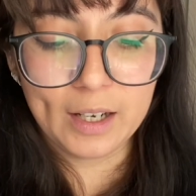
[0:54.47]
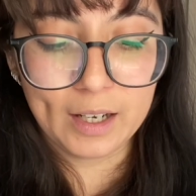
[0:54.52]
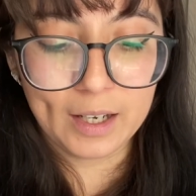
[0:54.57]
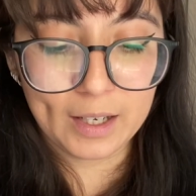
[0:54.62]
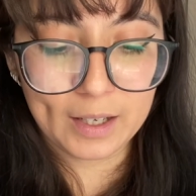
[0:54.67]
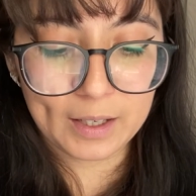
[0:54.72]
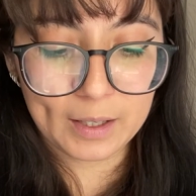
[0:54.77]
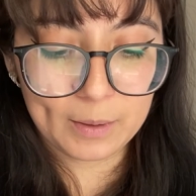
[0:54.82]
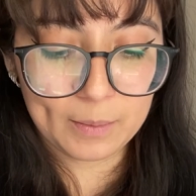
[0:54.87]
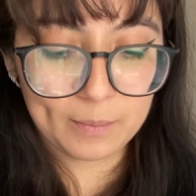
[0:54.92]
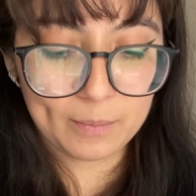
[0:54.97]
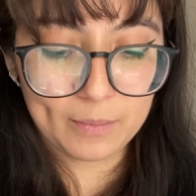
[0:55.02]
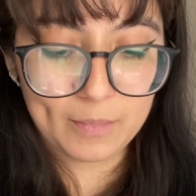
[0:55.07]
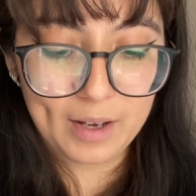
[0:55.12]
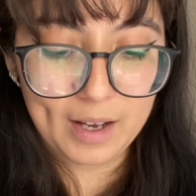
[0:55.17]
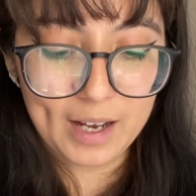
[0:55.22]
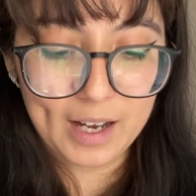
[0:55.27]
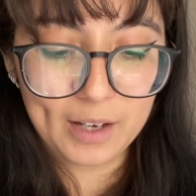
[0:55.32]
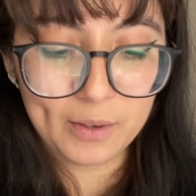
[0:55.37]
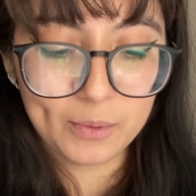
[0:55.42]

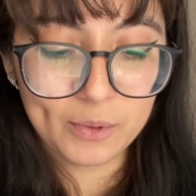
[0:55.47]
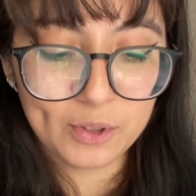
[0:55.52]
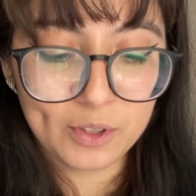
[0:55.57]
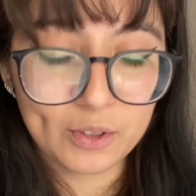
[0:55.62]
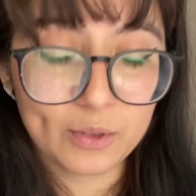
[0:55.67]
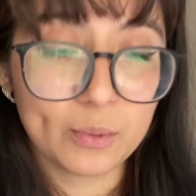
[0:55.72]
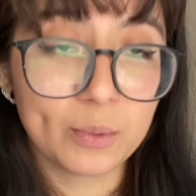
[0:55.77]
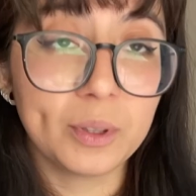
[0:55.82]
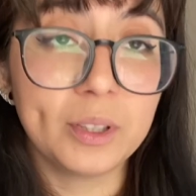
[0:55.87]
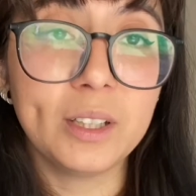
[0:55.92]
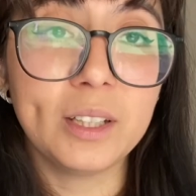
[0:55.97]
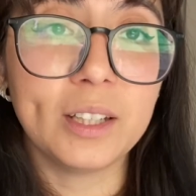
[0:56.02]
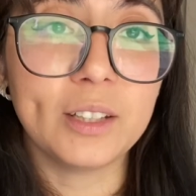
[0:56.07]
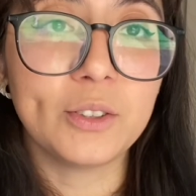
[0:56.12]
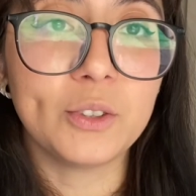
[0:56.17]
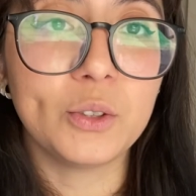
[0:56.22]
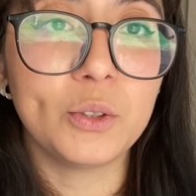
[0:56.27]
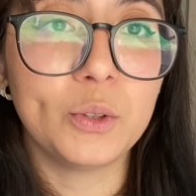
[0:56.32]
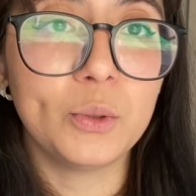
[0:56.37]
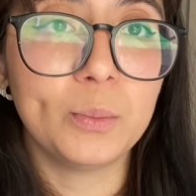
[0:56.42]
I was just really
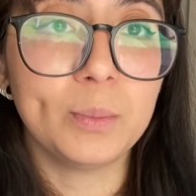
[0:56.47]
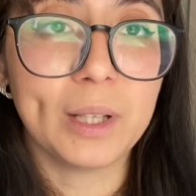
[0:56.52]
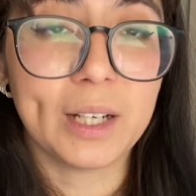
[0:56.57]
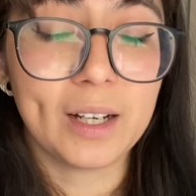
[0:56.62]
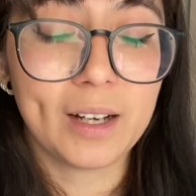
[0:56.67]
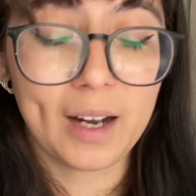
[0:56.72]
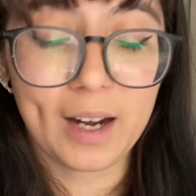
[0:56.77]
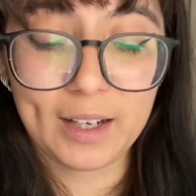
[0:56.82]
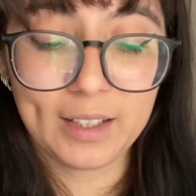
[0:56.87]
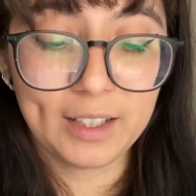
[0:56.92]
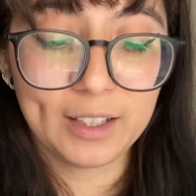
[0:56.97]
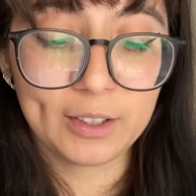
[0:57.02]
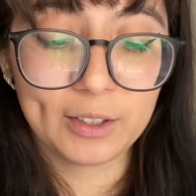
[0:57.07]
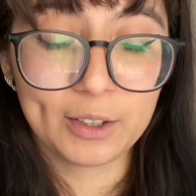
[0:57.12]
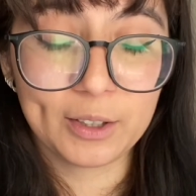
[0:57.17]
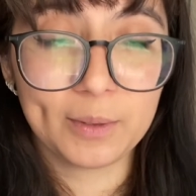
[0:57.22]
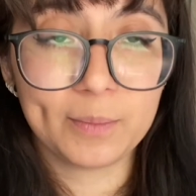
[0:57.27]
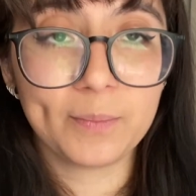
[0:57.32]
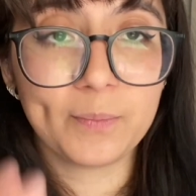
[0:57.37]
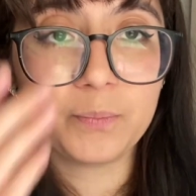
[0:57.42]
into black
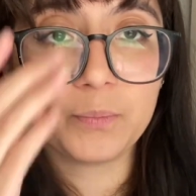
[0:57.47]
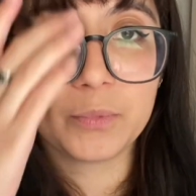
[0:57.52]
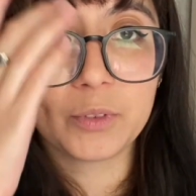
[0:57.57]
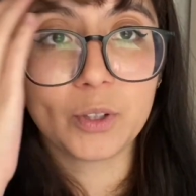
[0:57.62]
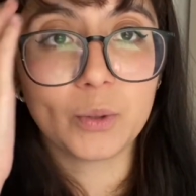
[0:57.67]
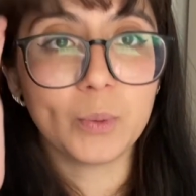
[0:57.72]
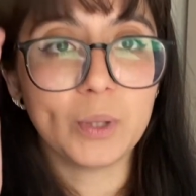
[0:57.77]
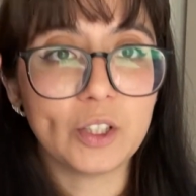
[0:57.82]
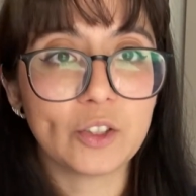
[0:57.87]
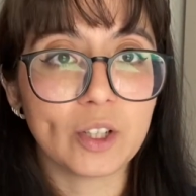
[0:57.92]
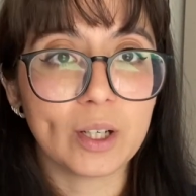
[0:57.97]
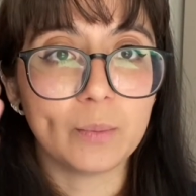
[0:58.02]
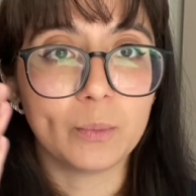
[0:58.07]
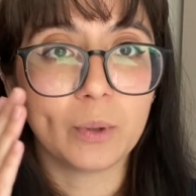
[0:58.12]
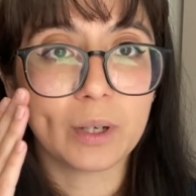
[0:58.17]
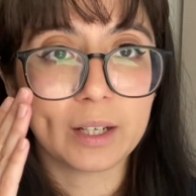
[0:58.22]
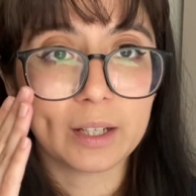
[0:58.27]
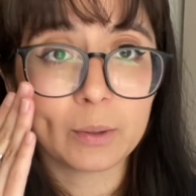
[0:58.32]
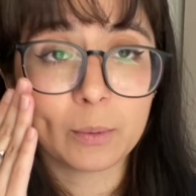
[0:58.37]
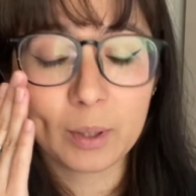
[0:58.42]
eyeliner, which I'm
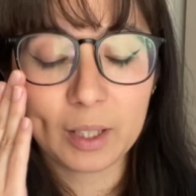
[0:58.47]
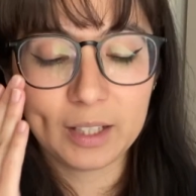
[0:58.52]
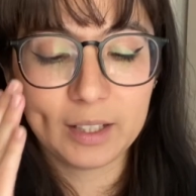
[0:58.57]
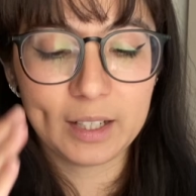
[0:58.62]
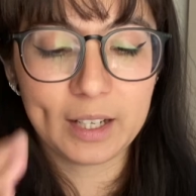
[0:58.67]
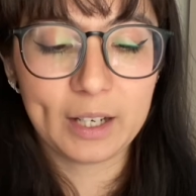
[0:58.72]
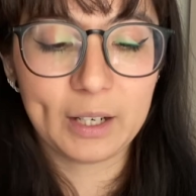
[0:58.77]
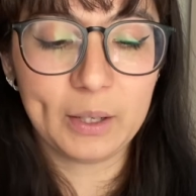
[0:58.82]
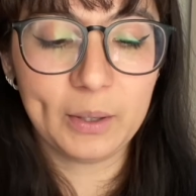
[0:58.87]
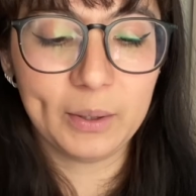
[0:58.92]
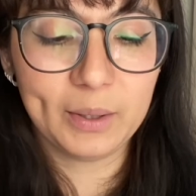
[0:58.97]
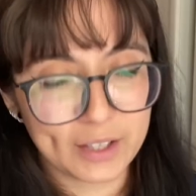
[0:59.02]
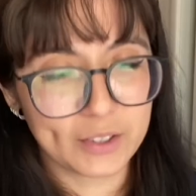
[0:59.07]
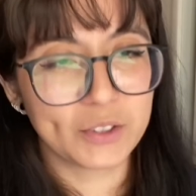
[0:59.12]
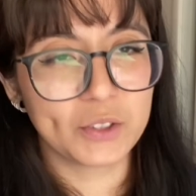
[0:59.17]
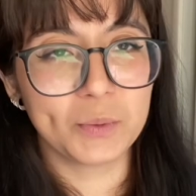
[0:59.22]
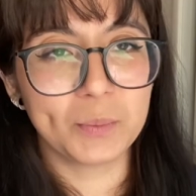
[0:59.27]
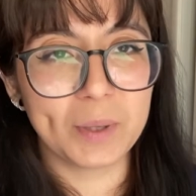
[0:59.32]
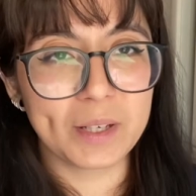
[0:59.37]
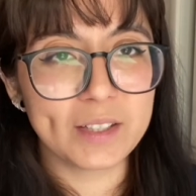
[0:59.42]
wearing right now.
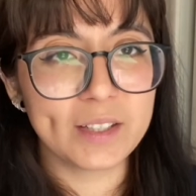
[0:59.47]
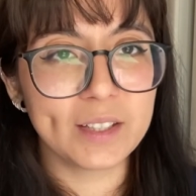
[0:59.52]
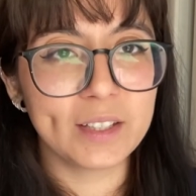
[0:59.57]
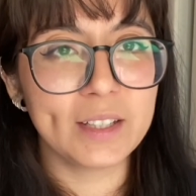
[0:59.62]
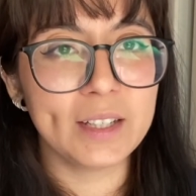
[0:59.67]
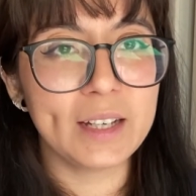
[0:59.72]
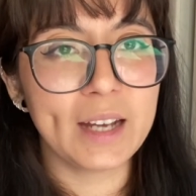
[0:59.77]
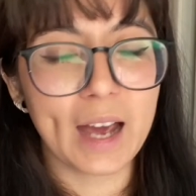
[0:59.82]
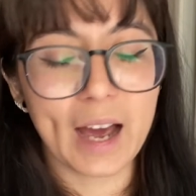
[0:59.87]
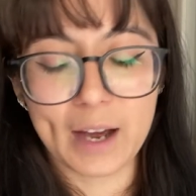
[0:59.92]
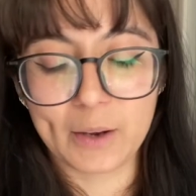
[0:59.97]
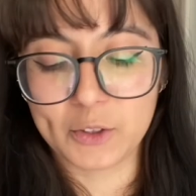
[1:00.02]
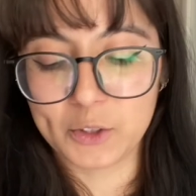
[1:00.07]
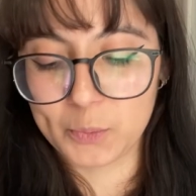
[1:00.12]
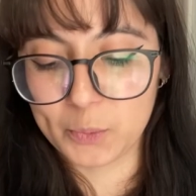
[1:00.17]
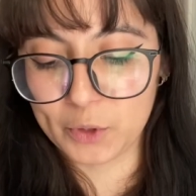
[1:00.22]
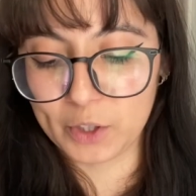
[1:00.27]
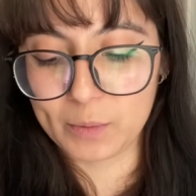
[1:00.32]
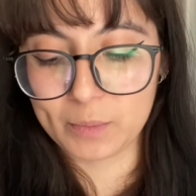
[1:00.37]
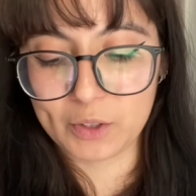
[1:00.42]
So basically, I was
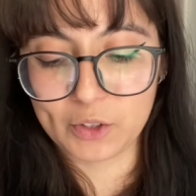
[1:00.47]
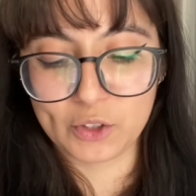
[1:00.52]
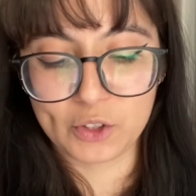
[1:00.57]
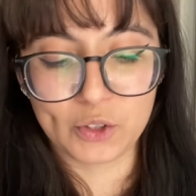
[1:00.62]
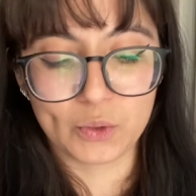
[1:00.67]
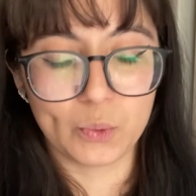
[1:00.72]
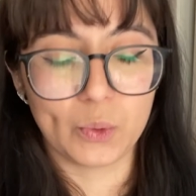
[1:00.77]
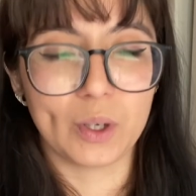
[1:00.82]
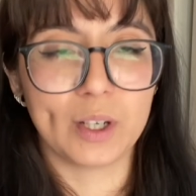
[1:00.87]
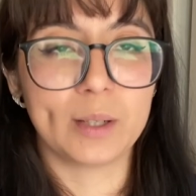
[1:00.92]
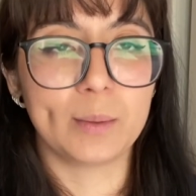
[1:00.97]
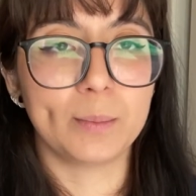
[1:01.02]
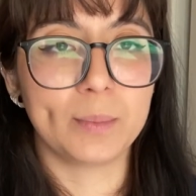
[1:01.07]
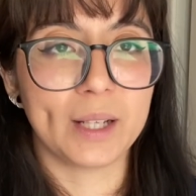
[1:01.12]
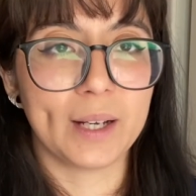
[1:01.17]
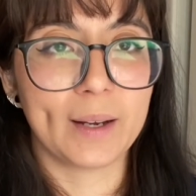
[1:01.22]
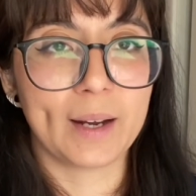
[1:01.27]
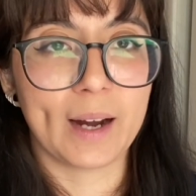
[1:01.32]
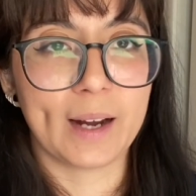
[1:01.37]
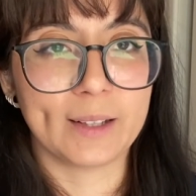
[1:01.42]
pretty much just wearing
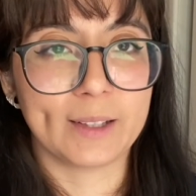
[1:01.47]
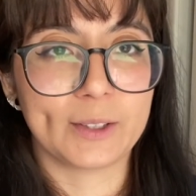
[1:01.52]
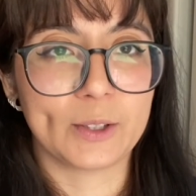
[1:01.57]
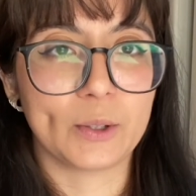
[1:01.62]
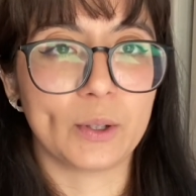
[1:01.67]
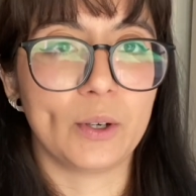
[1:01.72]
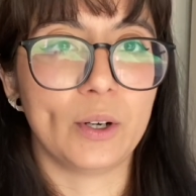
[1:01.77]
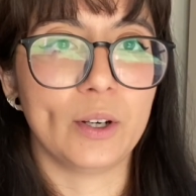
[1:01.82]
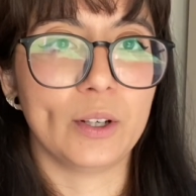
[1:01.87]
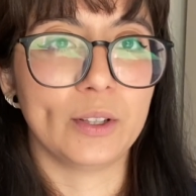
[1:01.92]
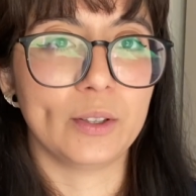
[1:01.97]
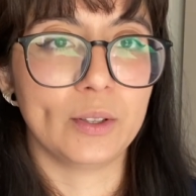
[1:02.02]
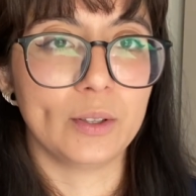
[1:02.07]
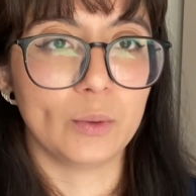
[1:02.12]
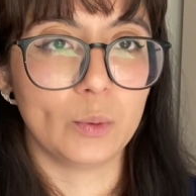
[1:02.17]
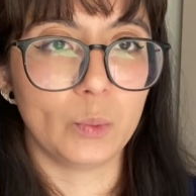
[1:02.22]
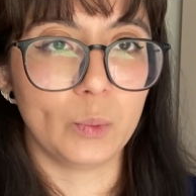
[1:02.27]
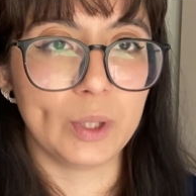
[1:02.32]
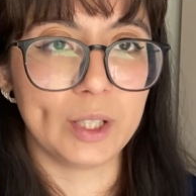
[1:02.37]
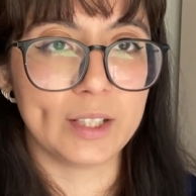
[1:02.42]
black eyeliner on
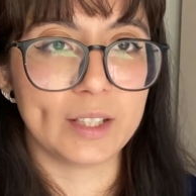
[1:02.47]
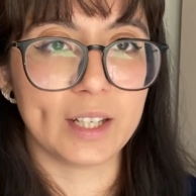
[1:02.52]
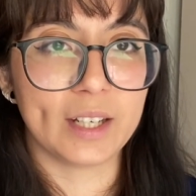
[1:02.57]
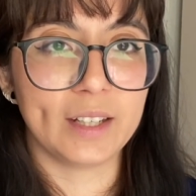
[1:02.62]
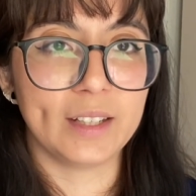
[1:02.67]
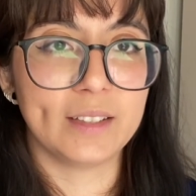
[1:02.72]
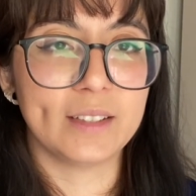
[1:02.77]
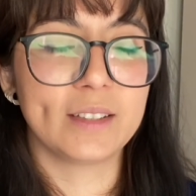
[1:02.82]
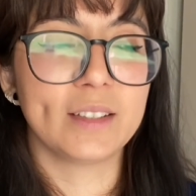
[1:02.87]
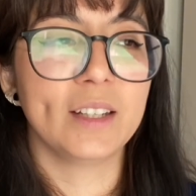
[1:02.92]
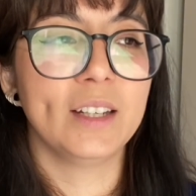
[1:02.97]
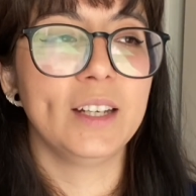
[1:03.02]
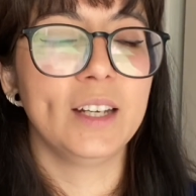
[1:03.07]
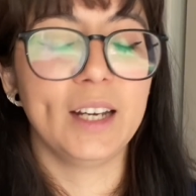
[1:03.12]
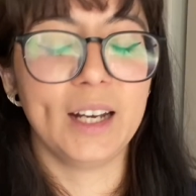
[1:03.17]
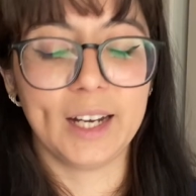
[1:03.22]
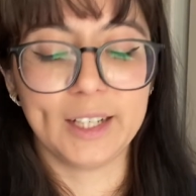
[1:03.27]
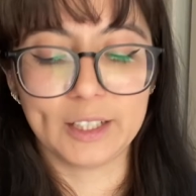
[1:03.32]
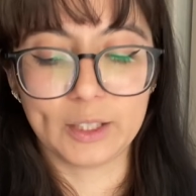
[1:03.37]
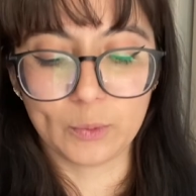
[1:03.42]
weekdays,
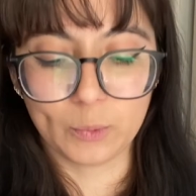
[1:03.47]
and on